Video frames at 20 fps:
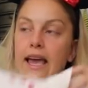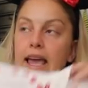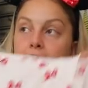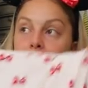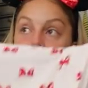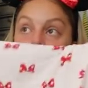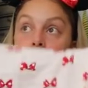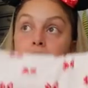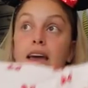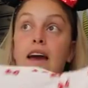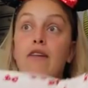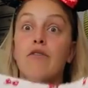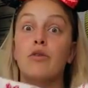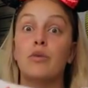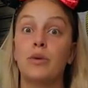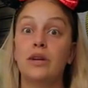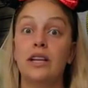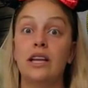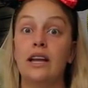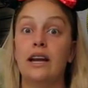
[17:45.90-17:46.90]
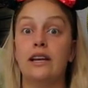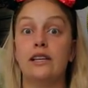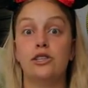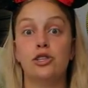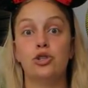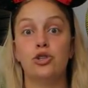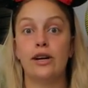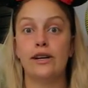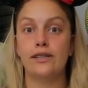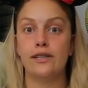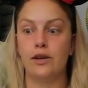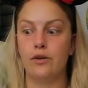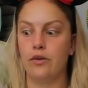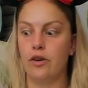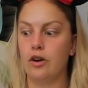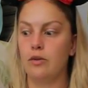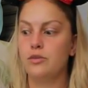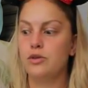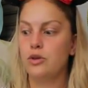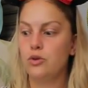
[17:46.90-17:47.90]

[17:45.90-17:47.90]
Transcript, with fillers: And they have a really nice dressing room.